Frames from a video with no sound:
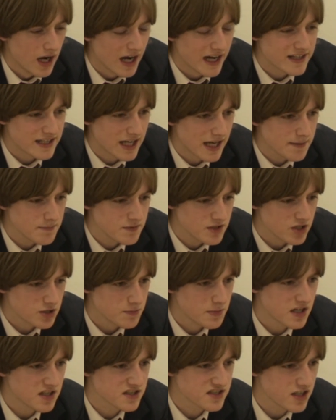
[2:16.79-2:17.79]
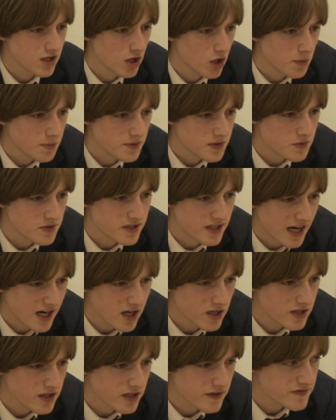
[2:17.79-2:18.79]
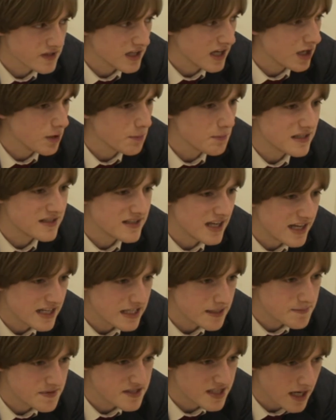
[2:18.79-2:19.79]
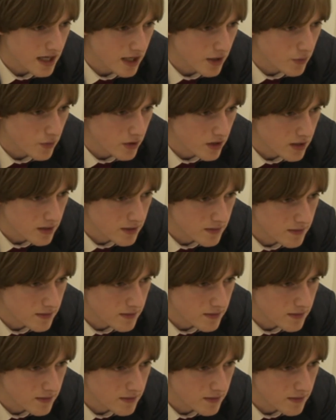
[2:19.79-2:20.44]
I came to you because I hoped you'd care enough to help me take him down.